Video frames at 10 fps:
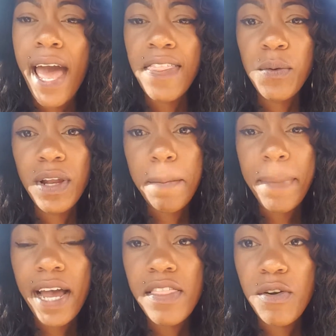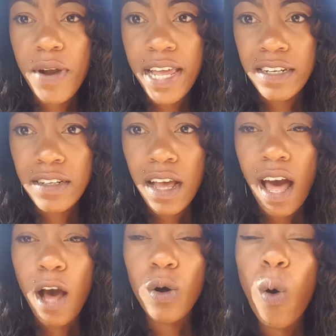And then when I buy the rand,
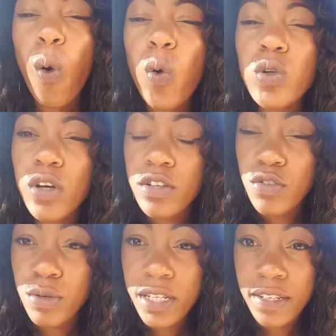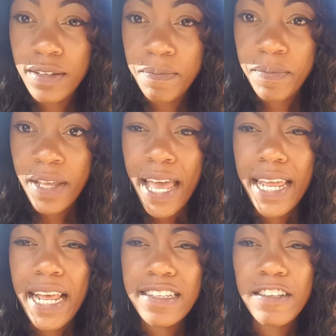I'll hold on to it.
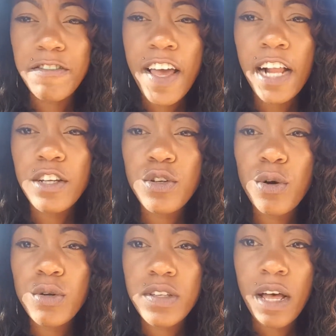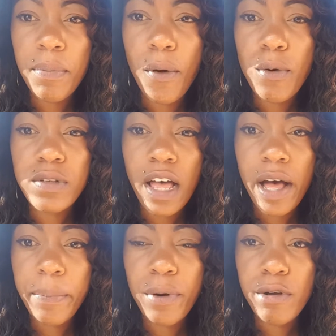And as the value goes up, goes
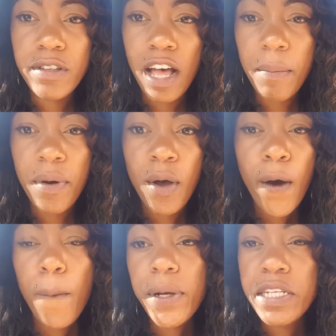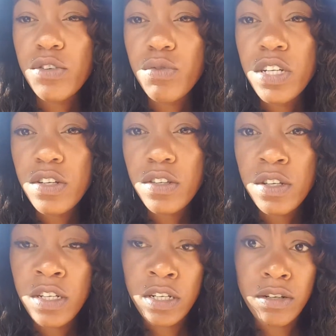up, goes up, when it's reached a
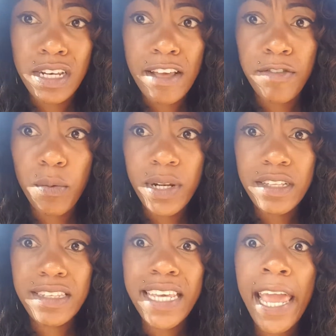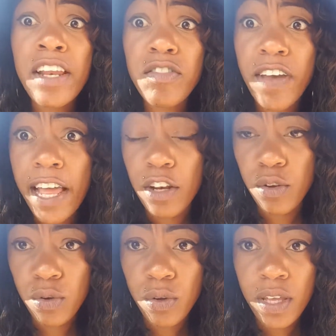certain level, when it's gained
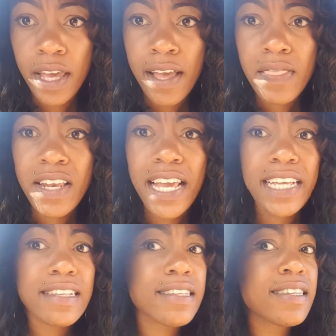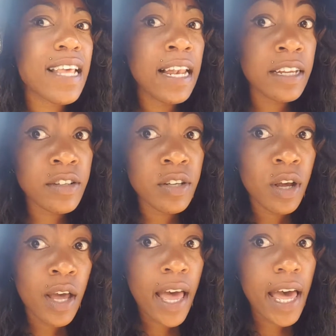value, then I can sell it
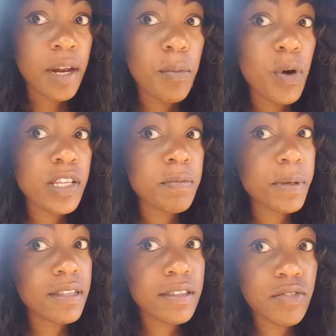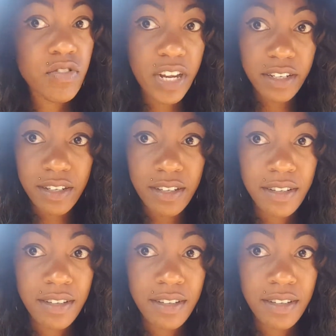at a more expensive rate.